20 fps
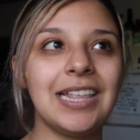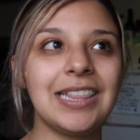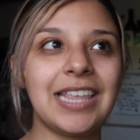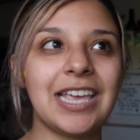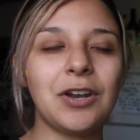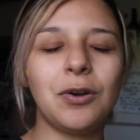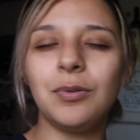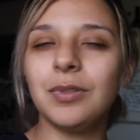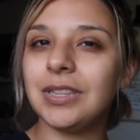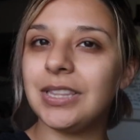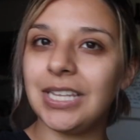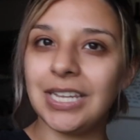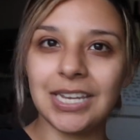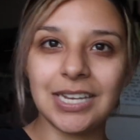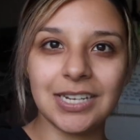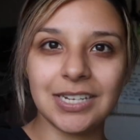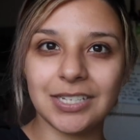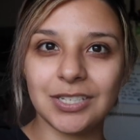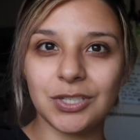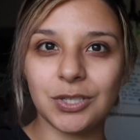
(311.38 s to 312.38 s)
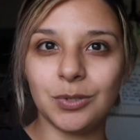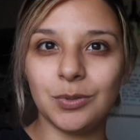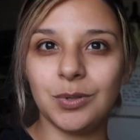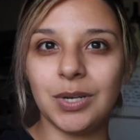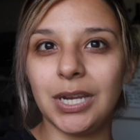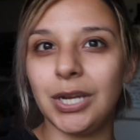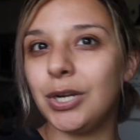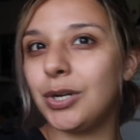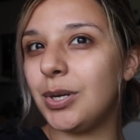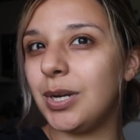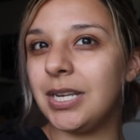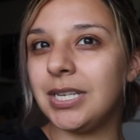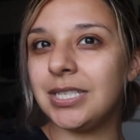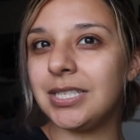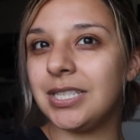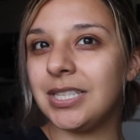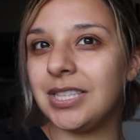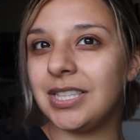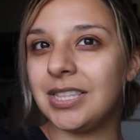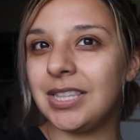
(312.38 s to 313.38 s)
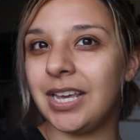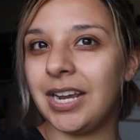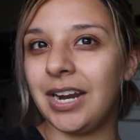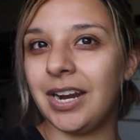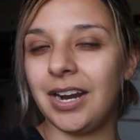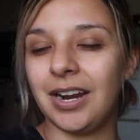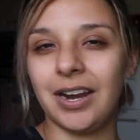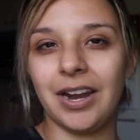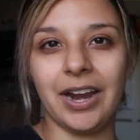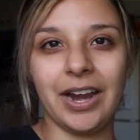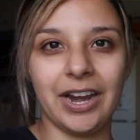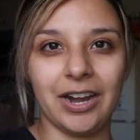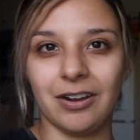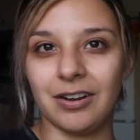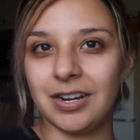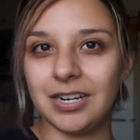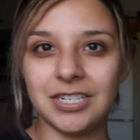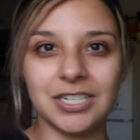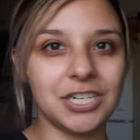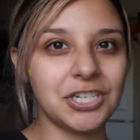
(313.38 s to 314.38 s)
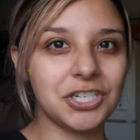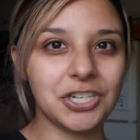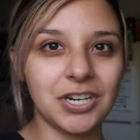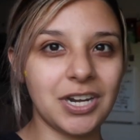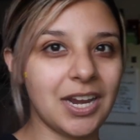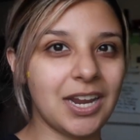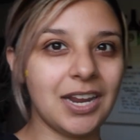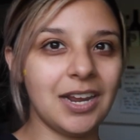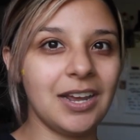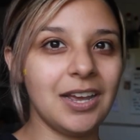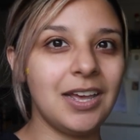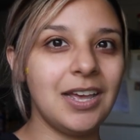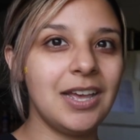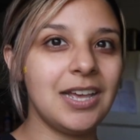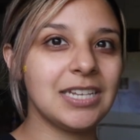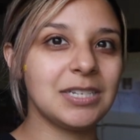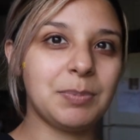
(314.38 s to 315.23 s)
they don't think to increase the air conditioning,